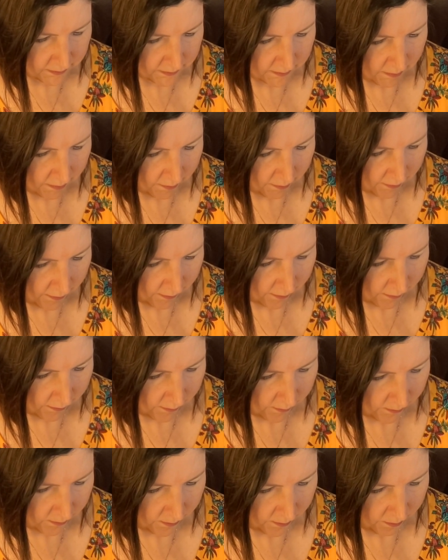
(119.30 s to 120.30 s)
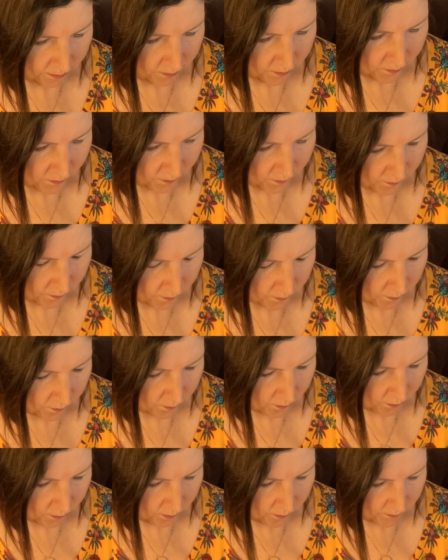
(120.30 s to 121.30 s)

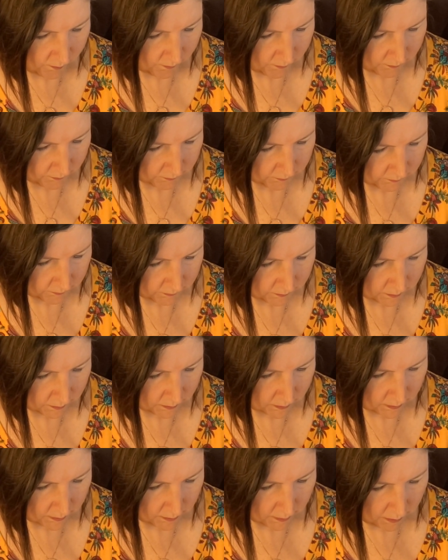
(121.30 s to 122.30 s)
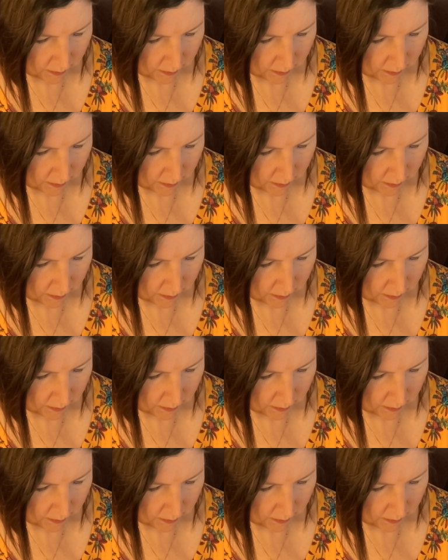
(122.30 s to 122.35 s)
Nobody speaks.